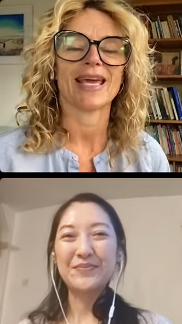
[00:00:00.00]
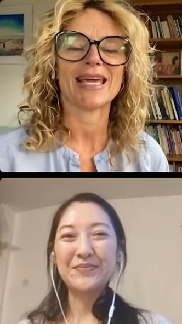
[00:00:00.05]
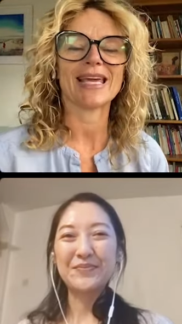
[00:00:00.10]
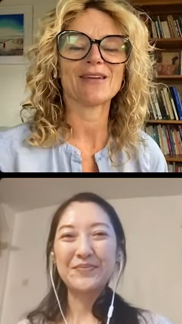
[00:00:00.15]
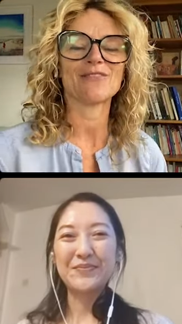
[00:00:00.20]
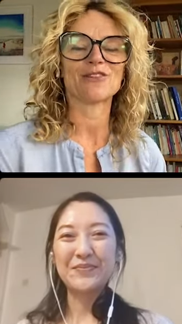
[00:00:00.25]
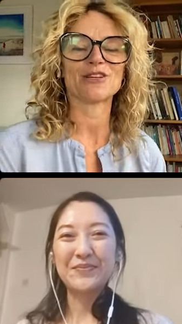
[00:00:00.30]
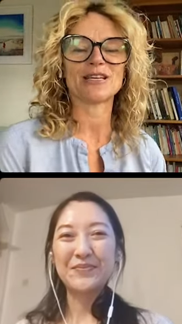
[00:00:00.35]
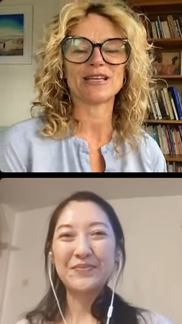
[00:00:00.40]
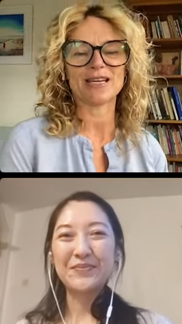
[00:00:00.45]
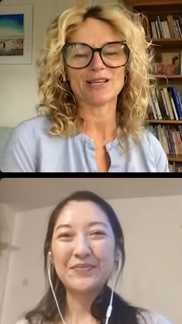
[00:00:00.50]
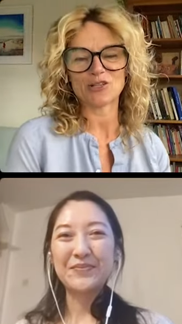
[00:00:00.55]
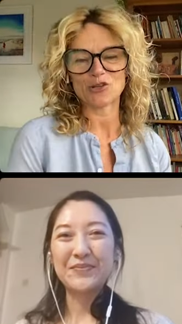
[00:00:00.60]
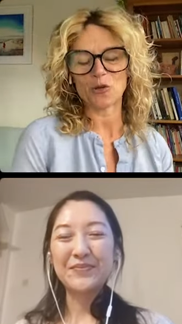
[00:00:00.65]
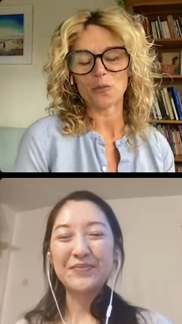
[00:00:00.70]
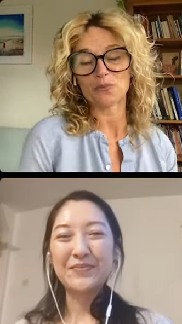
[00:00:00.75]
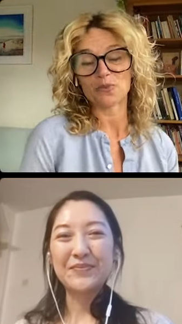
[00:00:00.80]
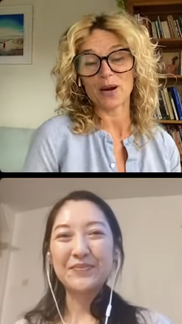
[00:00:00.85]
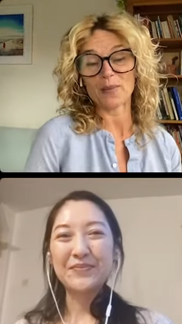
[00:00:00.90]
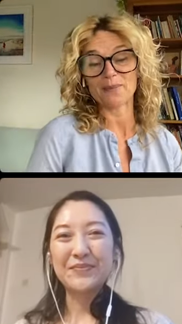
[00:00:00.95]
Speaker 1: even need
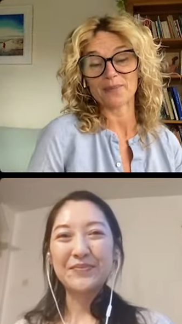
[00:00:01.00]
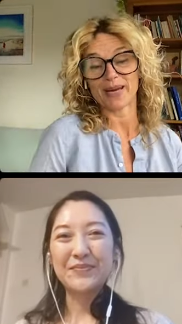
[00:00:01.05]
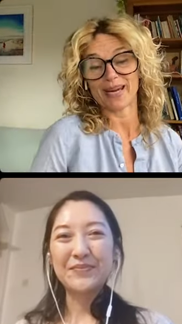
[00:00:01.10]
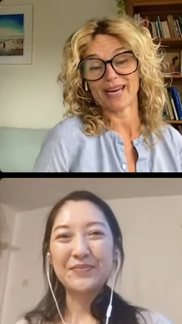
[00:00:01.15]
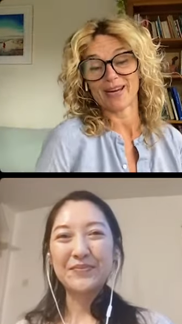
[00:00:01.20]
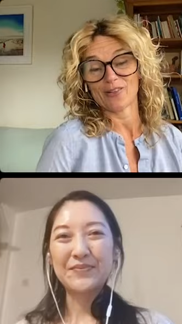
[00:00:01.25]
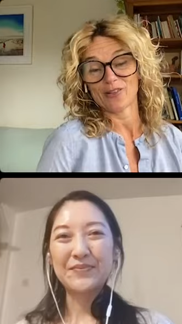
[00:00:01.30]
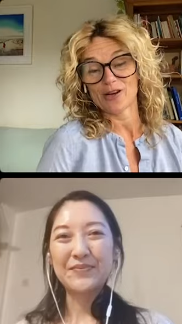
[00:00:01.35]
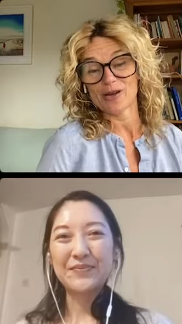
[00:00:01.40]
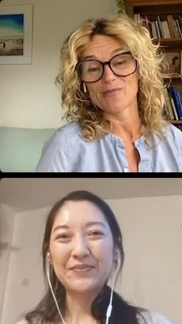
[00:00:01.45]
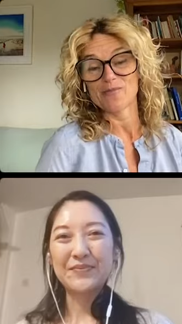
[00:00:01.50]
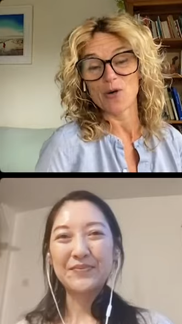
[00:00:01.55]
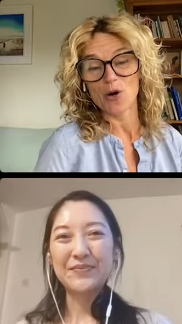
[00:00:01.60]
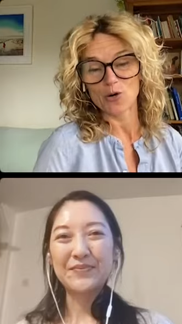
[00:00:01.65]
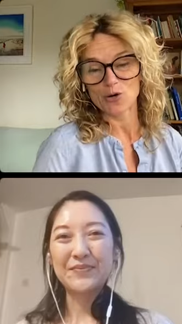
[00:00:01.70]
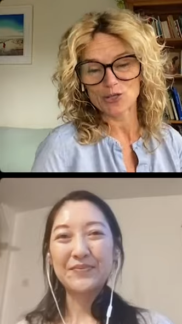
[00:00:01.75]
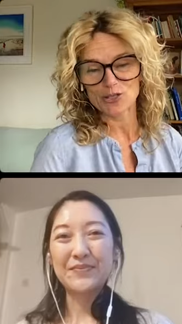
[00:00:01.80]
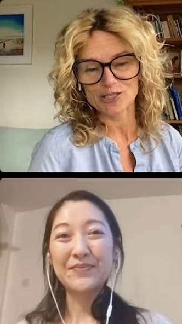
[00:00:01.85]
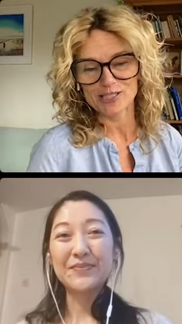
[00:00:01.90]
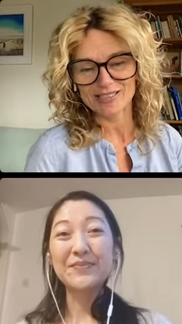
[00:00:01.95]
to prepare
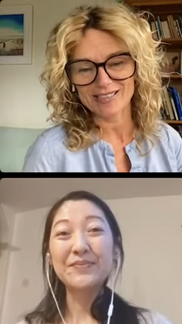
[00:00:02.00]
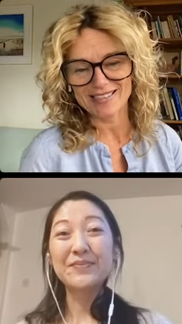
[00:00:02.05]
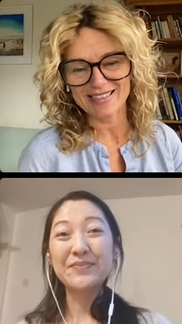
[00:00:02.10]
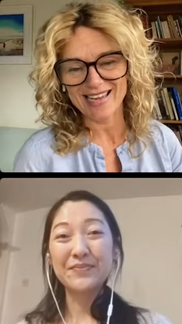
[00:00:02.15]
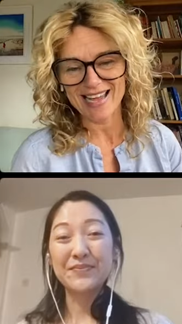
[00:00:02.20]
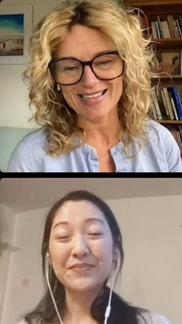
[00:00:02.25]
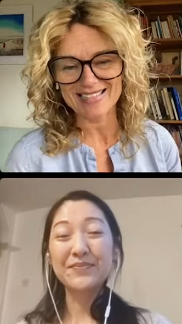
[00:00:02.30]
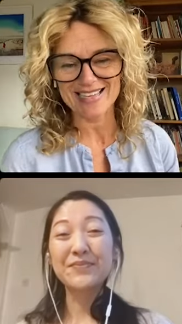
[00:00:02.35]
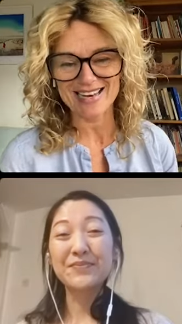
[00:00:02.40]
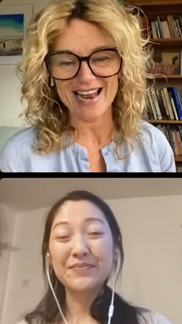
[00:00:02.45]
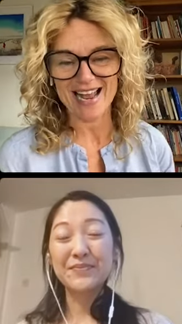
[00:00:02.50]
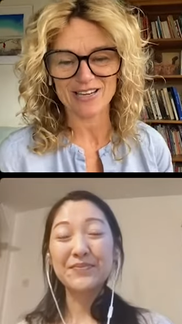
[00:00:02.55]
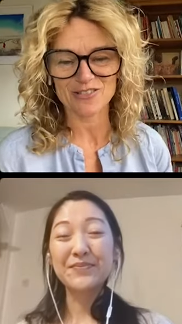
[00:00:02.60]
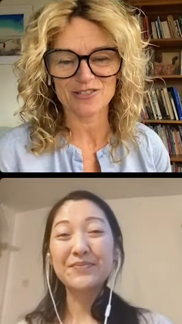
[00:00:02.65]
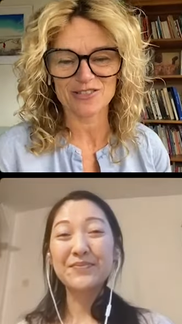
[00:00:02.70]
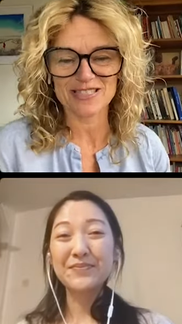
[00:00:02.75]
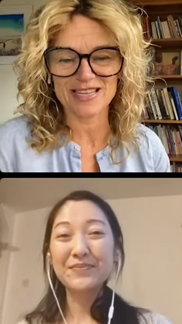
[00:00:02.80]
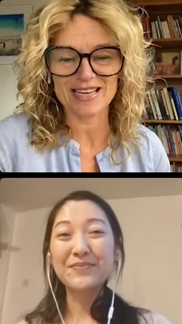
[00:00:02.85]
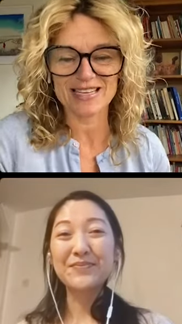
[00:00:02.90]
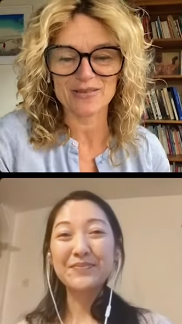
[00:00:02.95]
emotionally as an
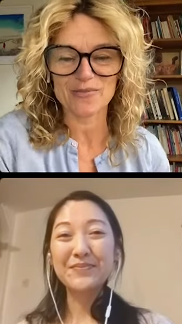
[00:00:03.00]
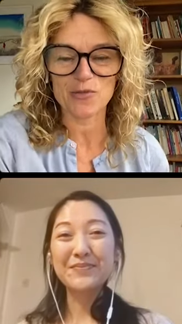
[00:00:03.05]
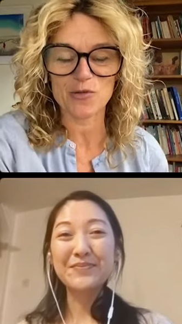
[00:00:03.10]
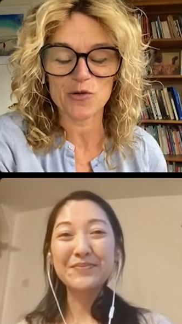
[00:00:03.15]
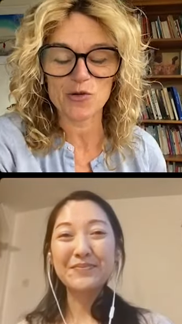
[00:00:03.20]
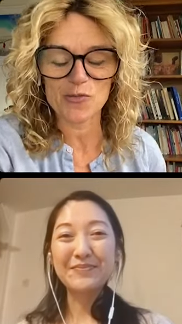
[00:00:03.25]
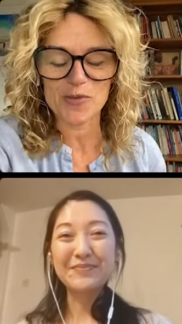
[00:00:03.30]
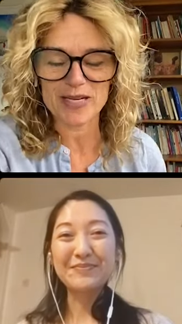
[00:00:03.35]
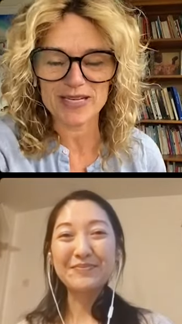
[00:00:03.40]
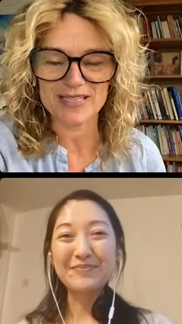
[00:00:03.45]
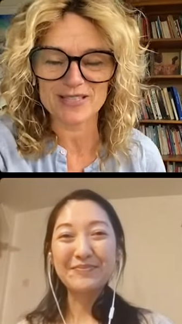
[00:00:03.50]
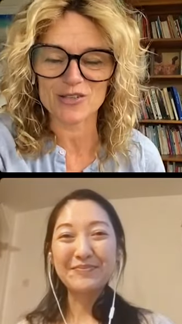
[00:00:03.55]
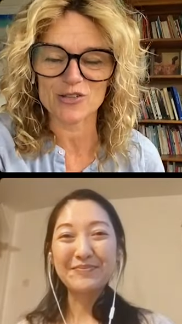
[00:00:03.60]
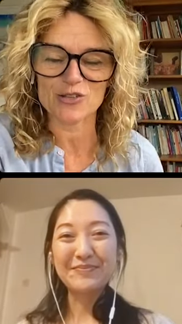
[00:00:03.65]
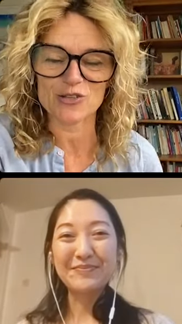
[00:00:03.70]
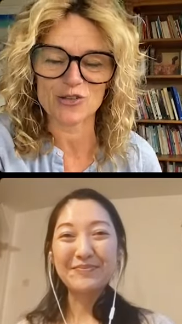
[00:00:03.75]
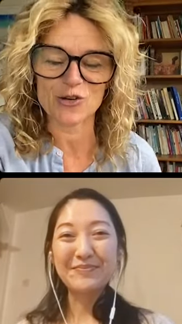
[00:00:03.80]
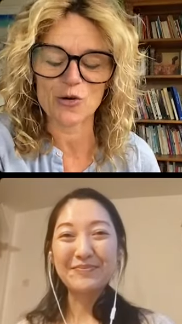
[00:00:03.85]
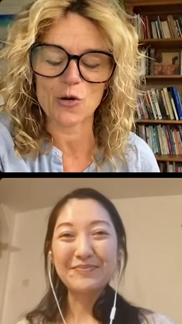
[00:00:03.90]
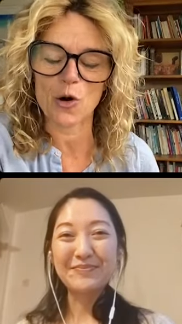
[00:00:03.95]
actress anymore because you're
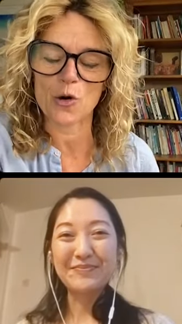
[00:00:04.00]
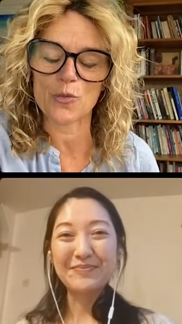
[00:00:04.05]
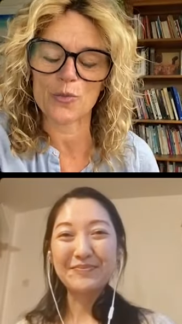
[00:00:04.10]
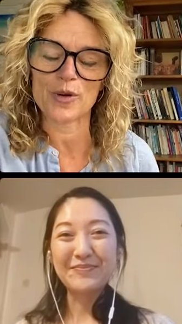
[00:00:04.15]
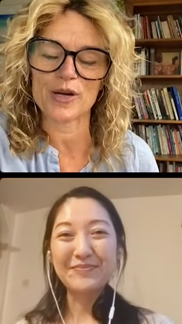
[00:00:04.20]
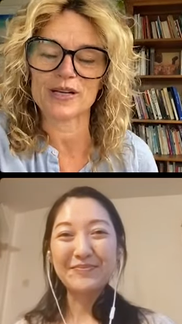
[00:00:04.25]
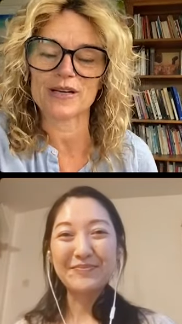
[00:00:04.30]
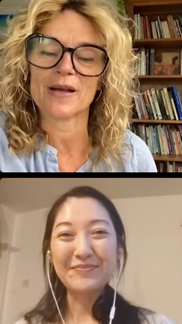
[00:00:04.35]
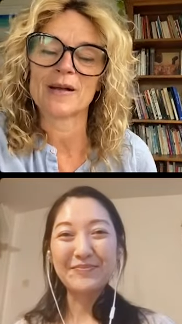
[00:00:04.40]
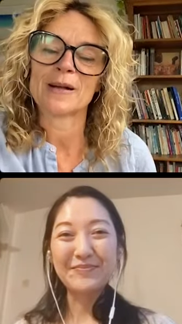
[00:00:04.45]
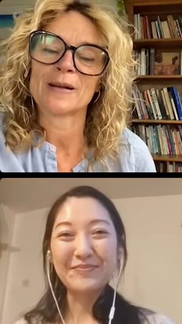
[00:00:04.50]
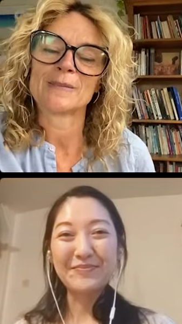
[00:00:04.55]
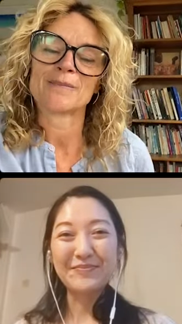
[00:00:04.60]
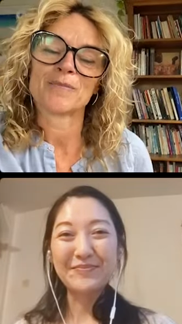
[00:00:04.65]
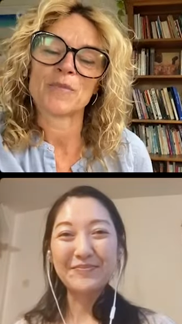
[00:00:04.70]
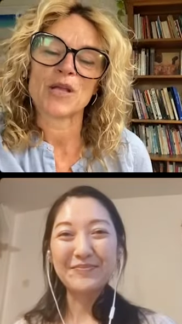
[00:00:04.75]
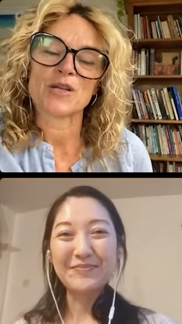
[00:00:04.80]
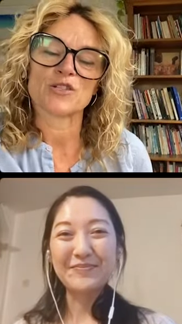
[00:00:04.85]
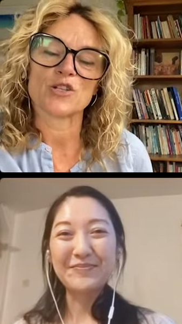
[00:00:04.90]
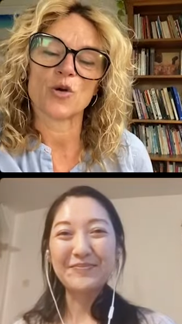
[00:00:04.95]
so open
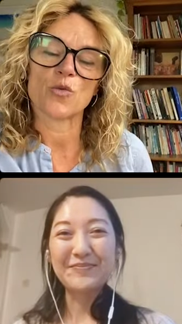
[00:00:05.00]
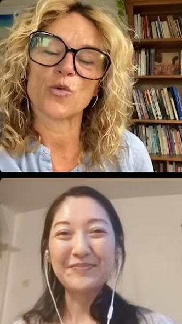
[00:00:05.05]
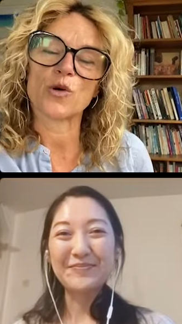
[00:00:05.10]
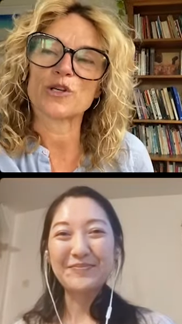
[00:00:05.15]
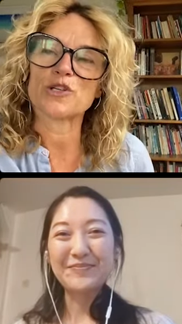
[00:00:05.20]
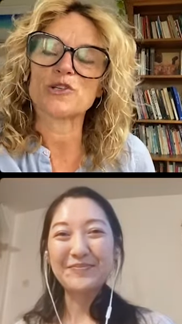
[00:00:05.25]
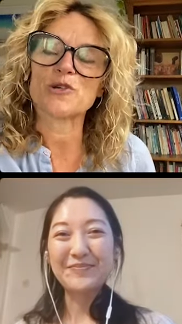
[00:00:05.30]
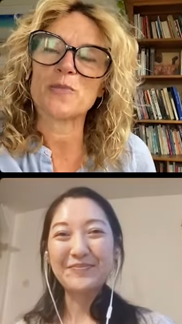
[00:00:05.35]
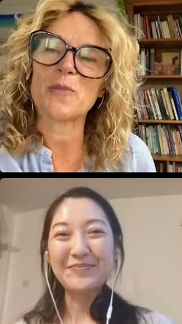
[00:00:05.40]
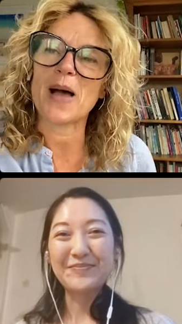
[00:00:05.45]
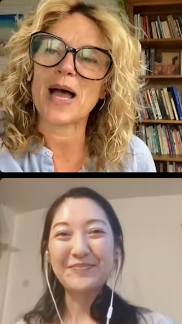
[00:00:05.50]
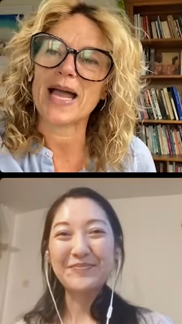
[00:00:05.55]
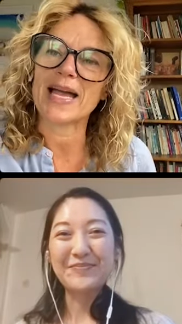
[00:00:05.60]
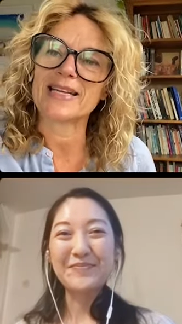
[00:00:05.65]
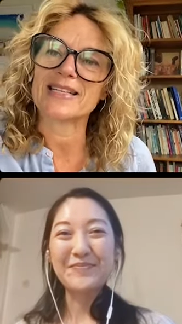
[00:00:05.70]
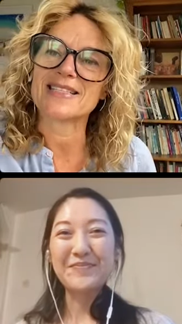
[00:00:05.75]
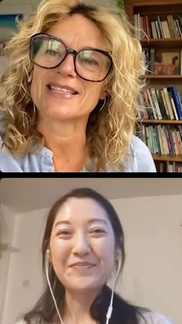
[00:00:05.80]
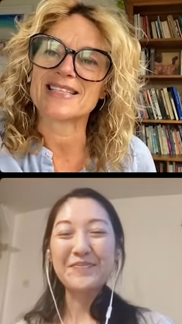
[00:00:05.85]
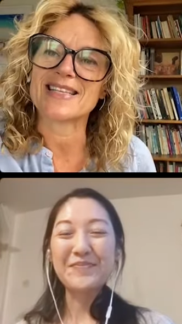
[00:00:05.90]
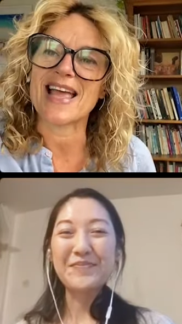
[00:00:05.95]
so, would you
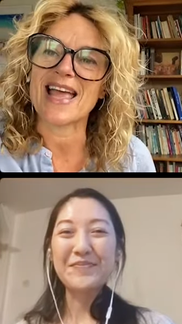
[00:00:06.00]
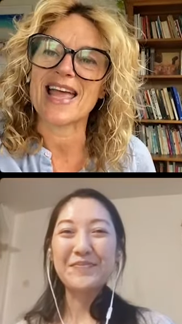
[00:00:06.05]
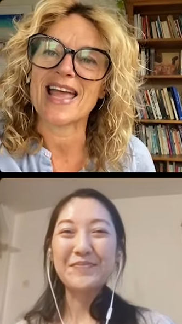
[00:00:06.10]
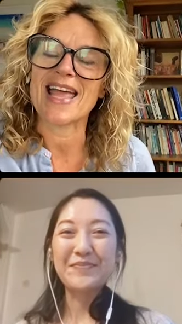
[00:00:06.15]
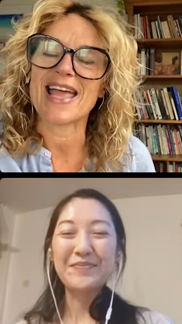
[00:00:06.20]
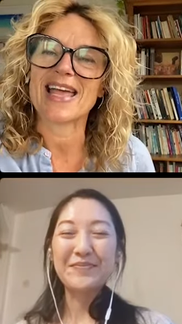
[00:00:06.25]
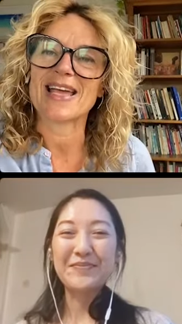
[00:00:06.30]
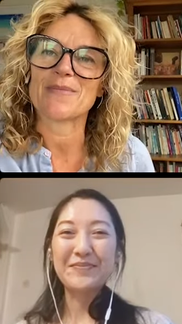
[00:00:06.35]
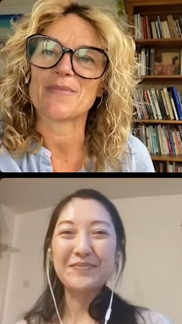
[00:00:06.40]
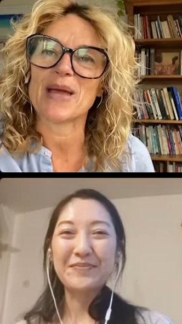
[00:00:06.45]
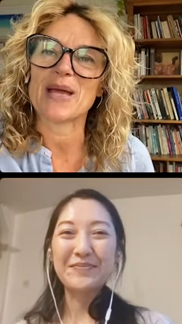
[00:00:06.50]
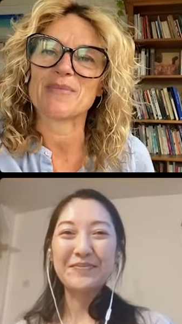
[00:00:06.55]
mind saying